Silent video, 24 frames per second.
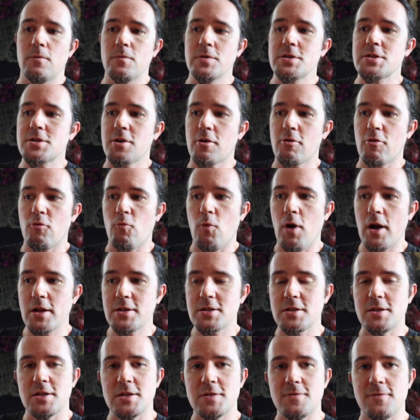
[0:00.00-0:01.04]
We started
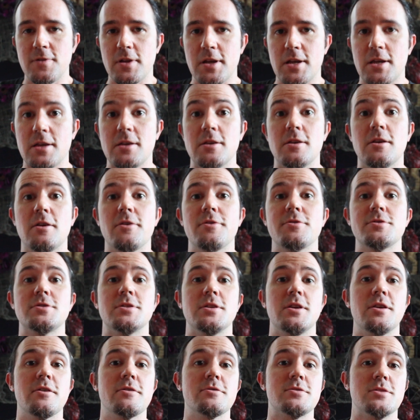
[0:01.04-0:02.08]
watching this flick years
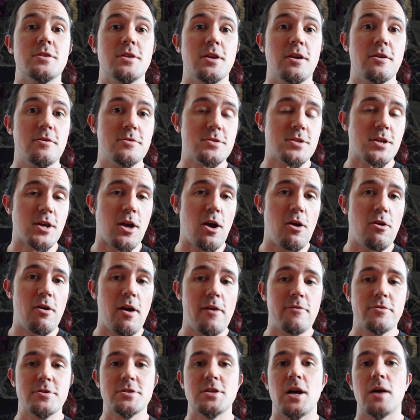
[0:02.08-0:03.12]
and years and years ago
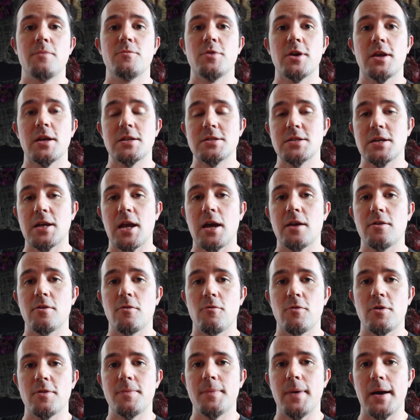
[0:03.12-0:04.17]
every time we get
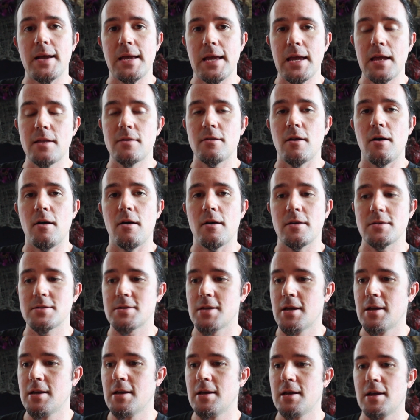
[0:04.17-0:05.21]
together with my
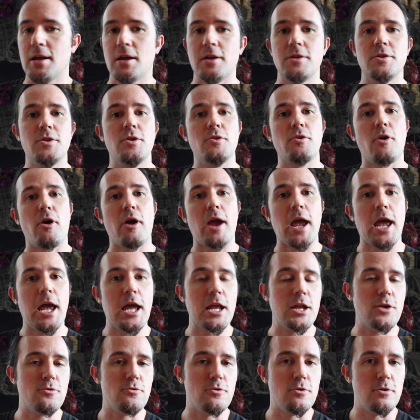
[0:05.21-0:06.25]
in-laws and do our
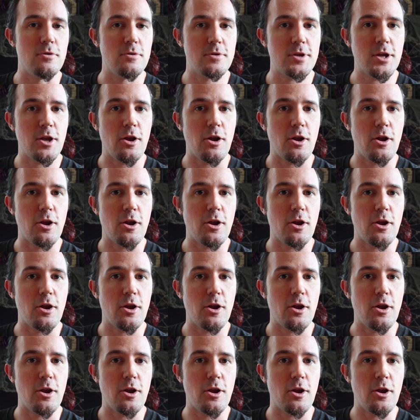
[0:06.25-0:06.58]
annual,